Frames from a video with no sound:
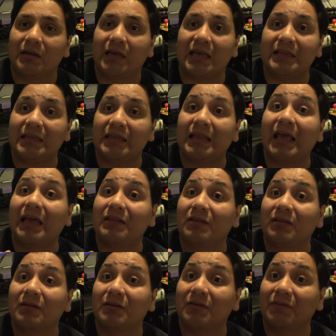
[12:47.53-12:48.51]
and then had
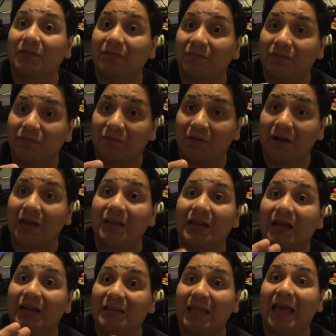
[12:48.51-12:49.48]
the
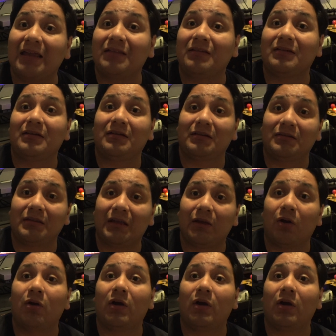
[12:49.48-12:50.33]
fucking audacity to say,